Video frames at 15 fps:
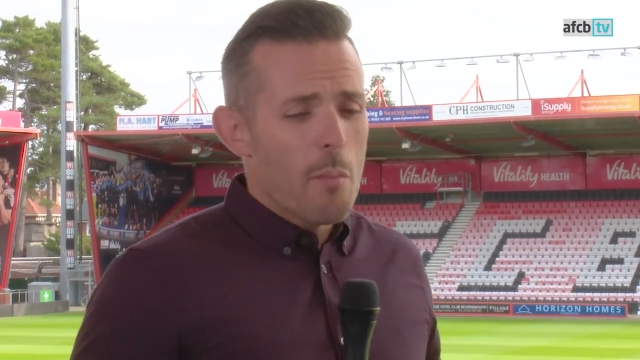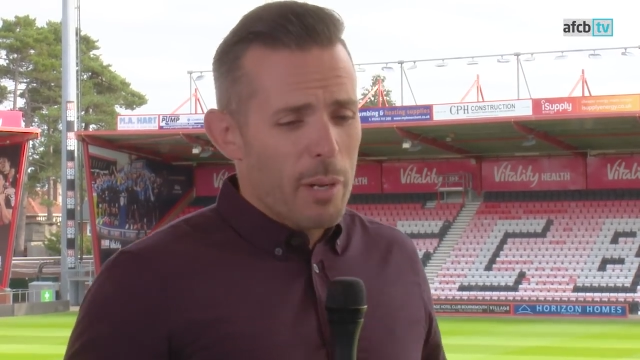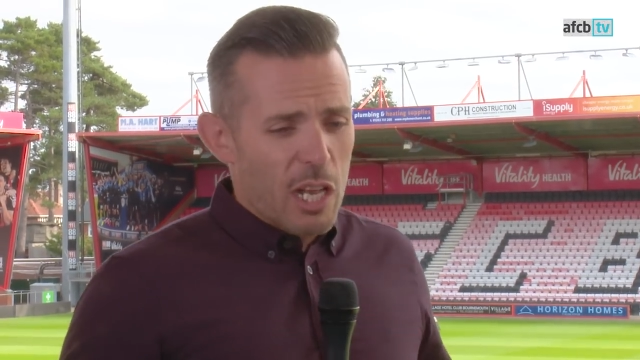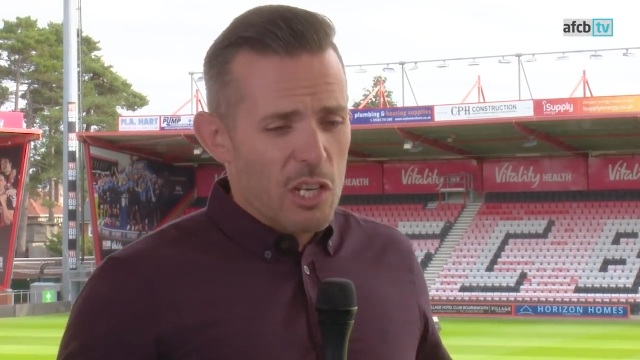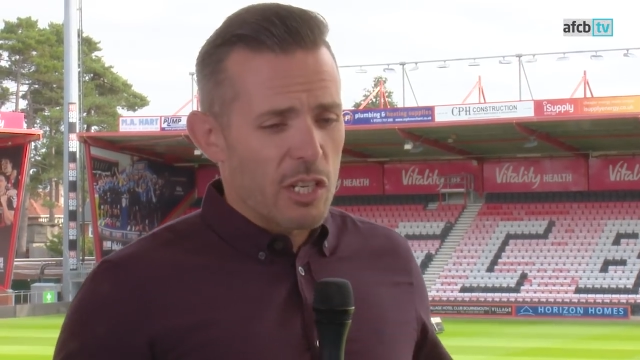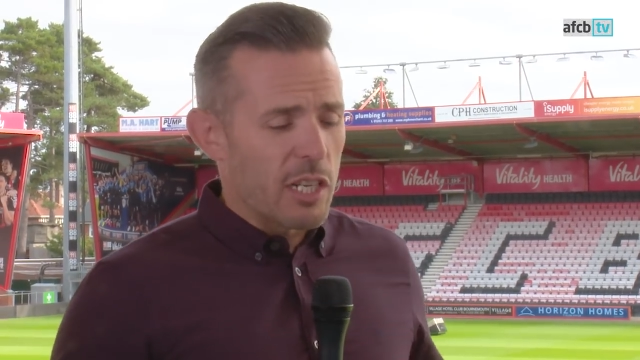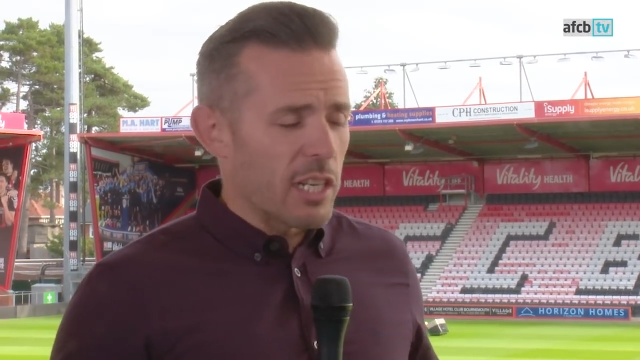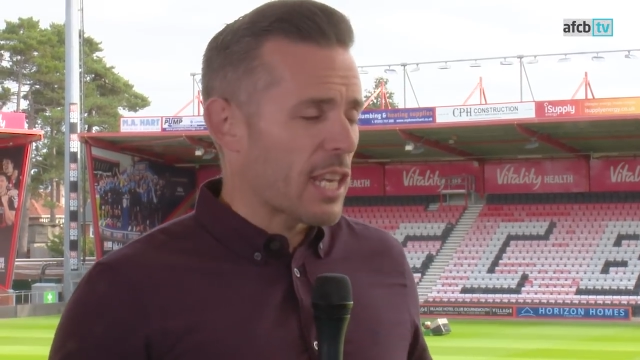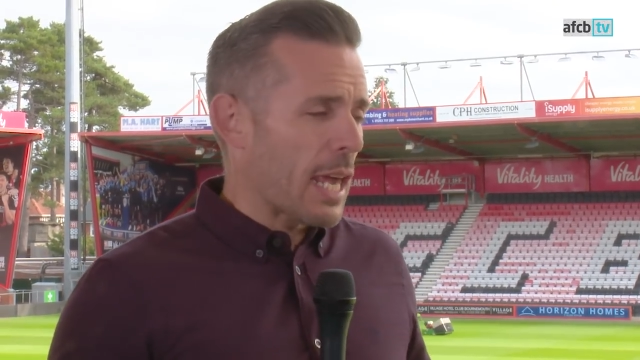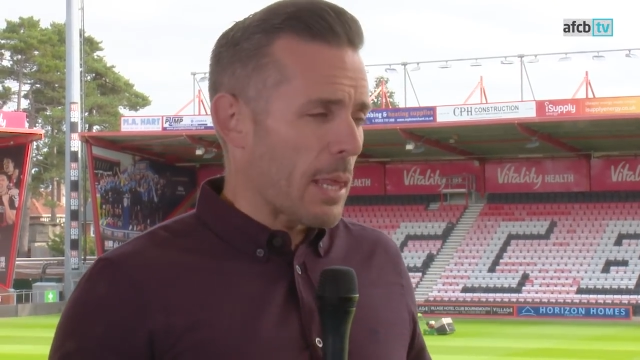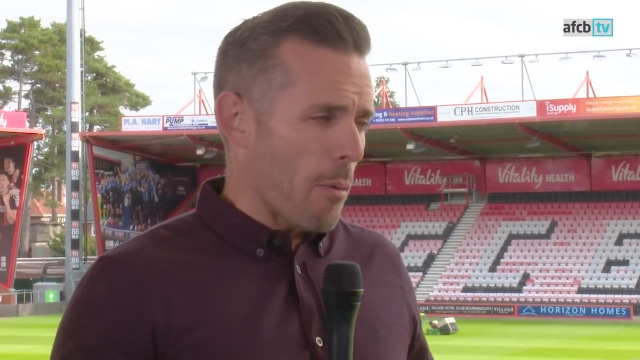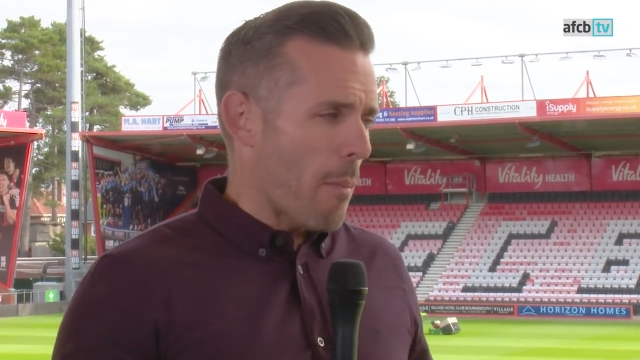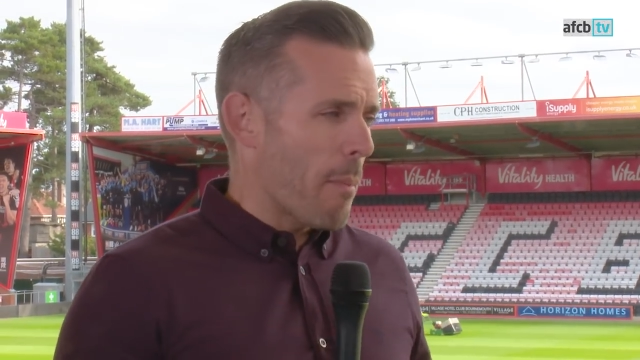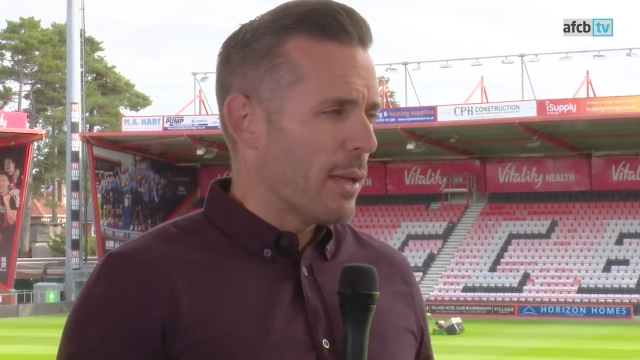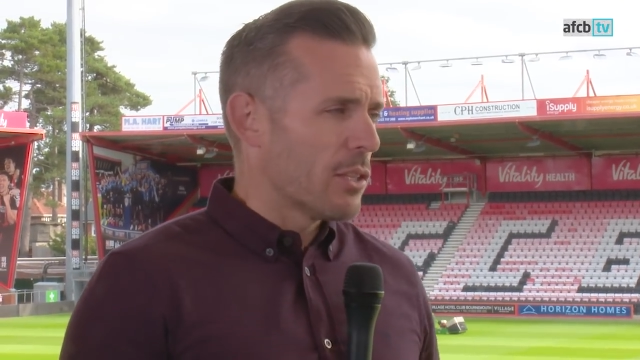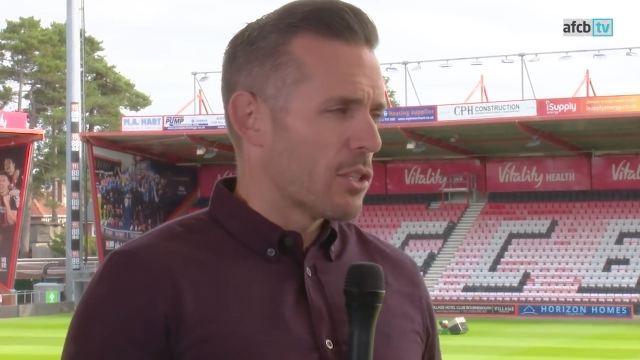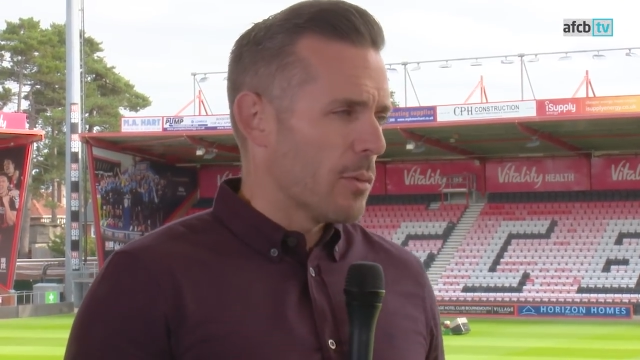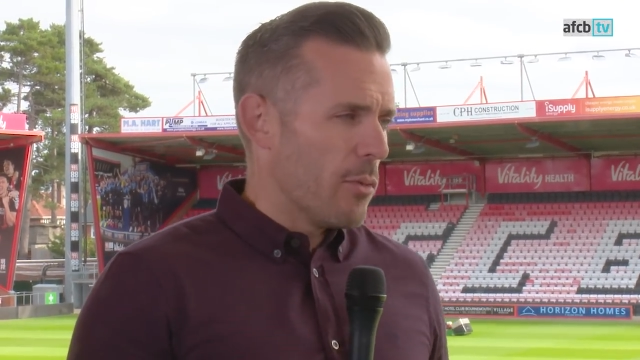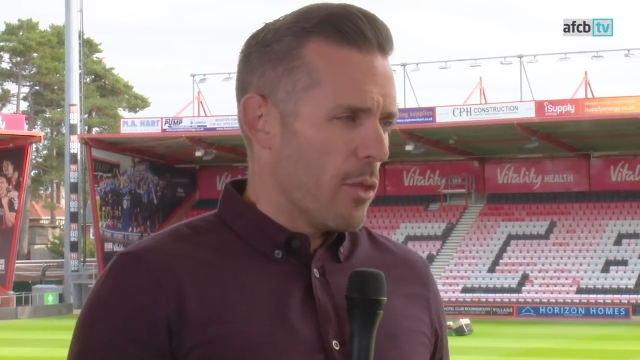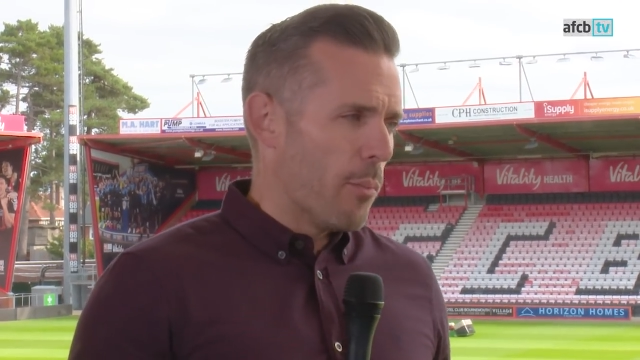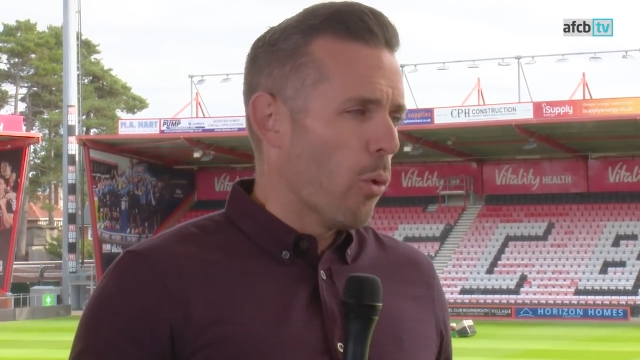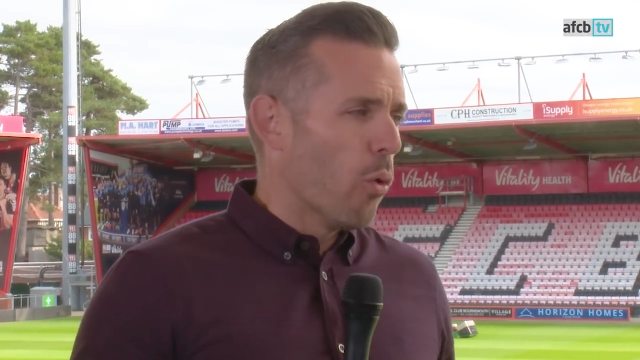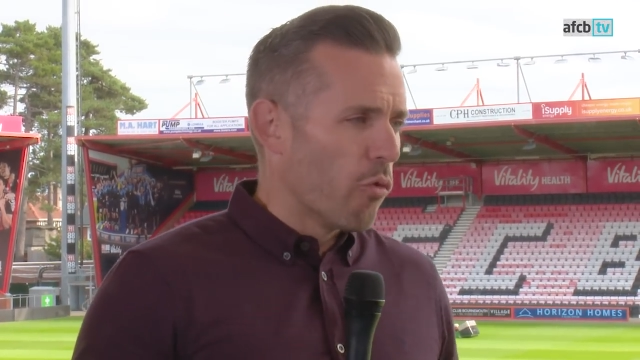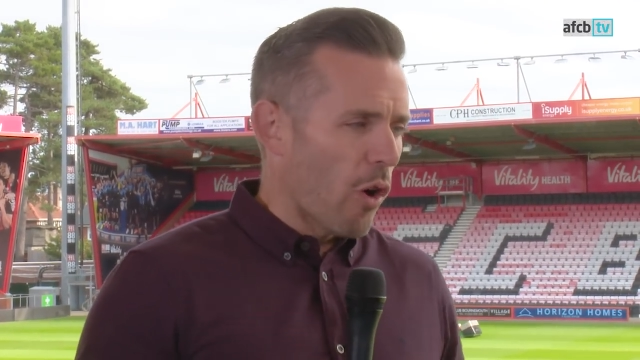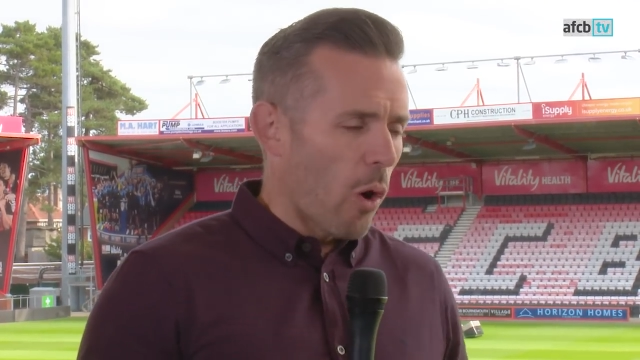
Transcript: But actually, to keep the momentum, and the ball